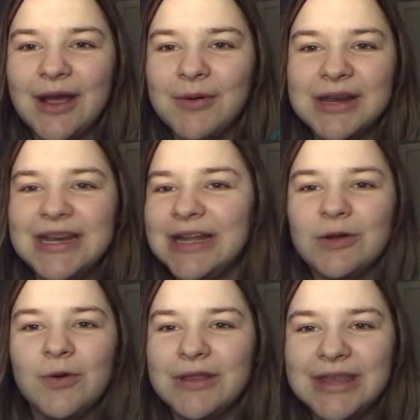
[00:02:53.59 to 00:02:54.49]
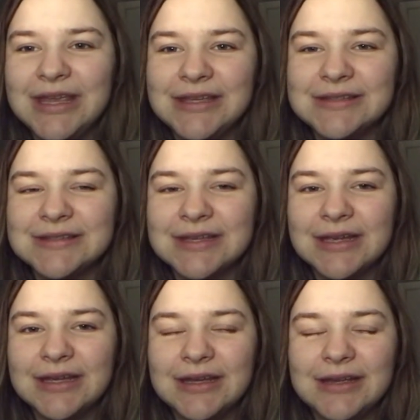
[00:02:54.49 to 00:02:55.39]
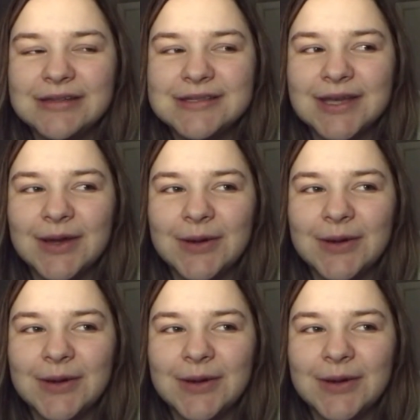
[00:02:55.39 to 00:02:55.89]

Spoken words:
I want to knit cool things. So